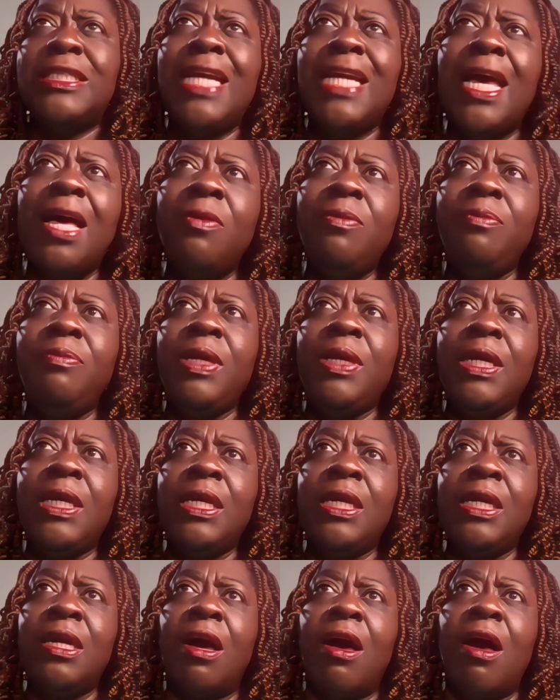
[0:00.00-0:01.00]
tell
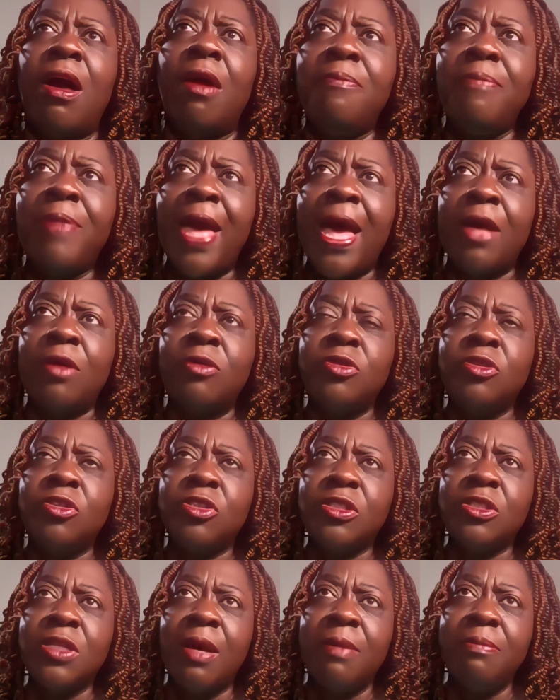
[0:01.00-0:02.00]
me about
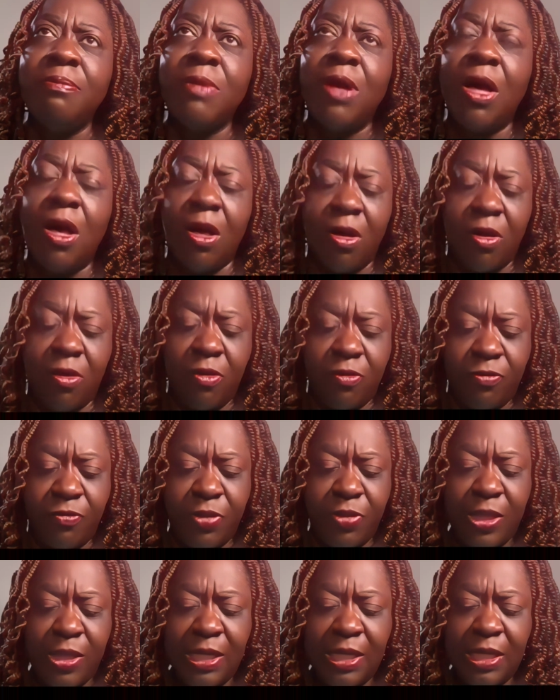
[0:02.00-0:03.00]
some of
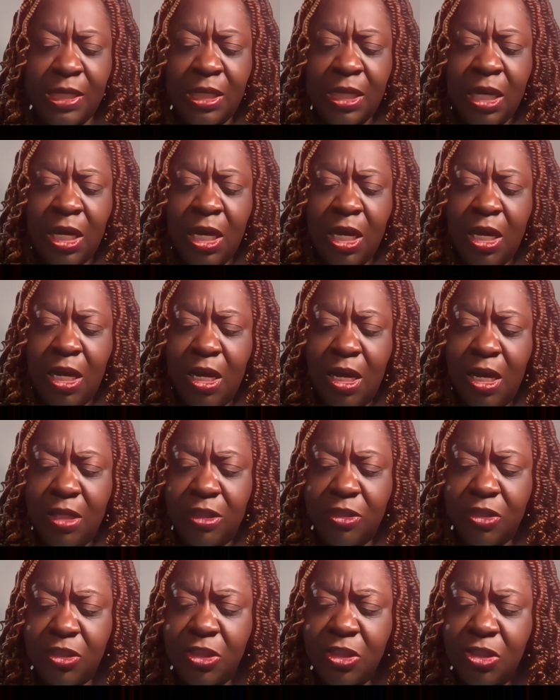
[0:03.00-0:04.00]
the
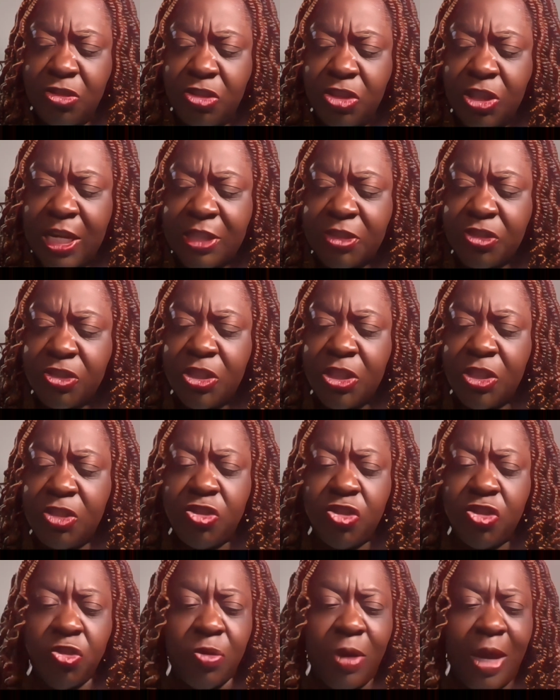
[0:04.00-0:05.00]

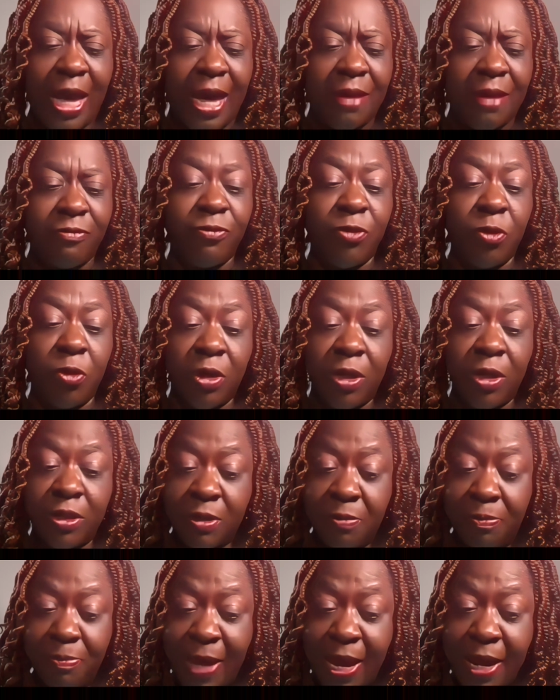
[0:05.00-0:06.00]
suggestions you have for
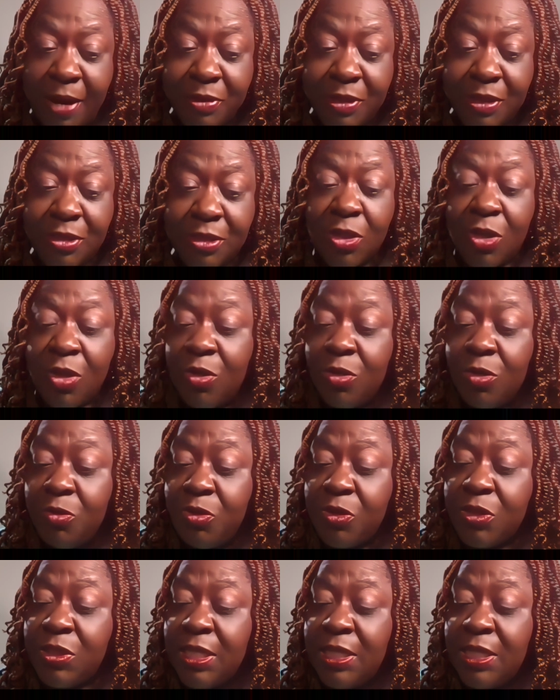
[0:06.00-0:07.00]
the parent
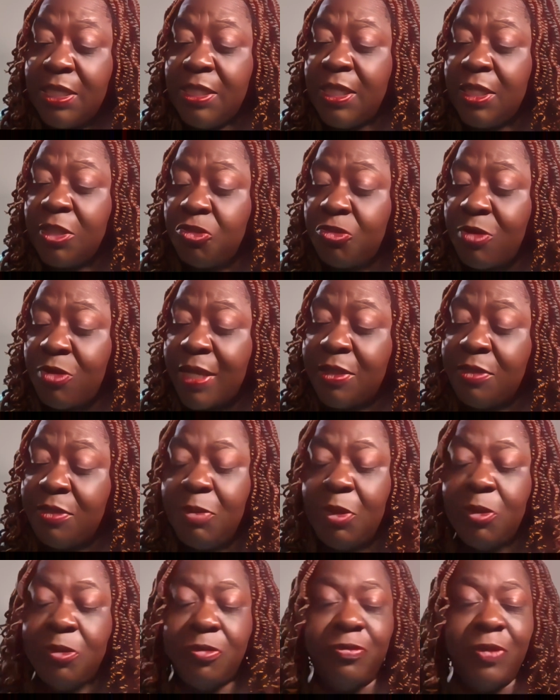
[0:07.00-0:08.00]
who's sitting there trying to
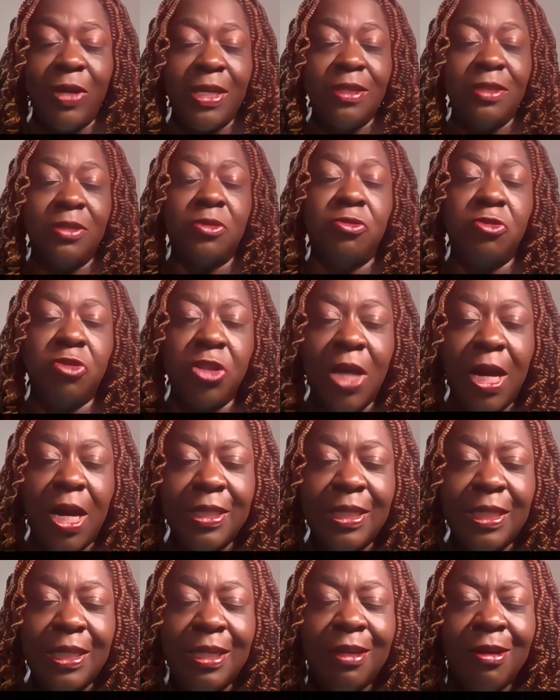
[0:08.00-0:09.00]
motivate little
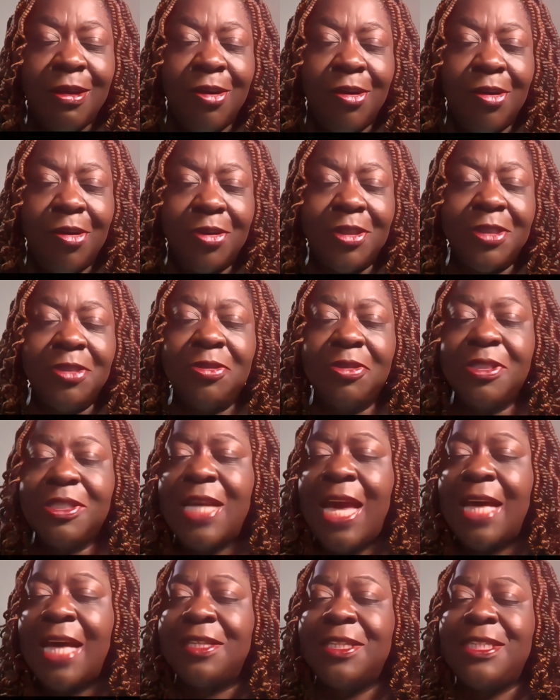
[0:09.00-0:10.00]
Johnny or little
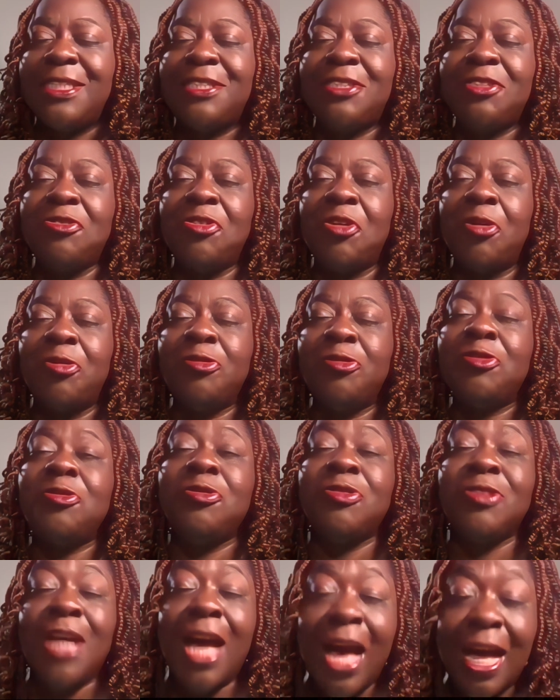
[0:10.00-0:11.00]
Sally to go to
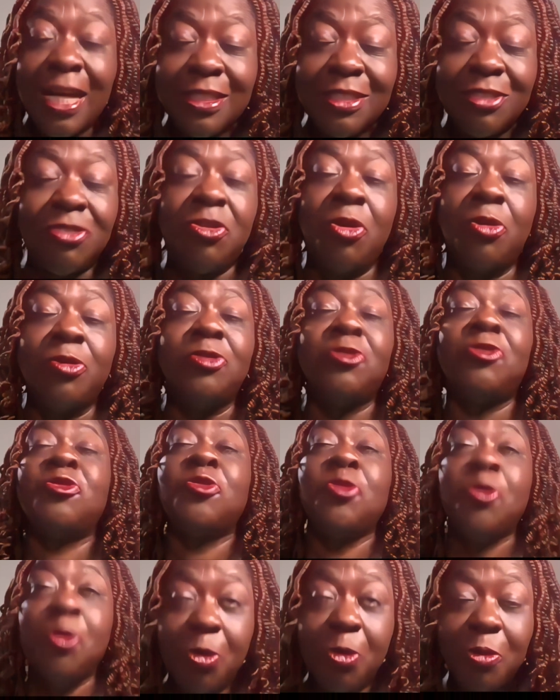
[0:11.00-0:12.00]
college, go to
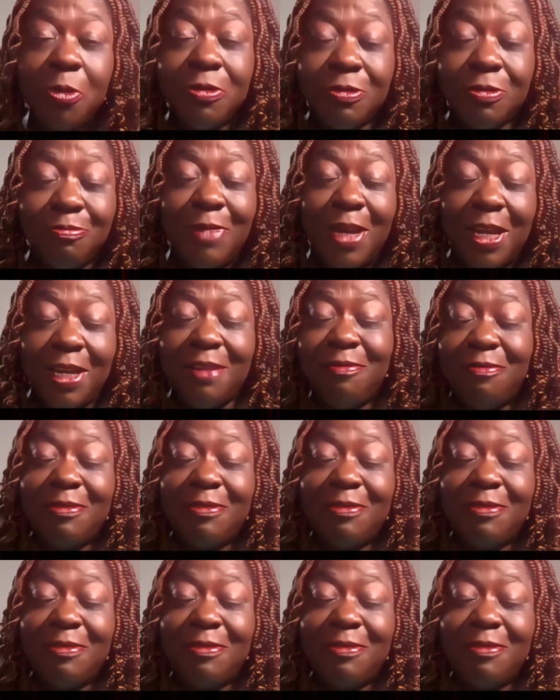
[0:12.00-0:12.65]
school, and,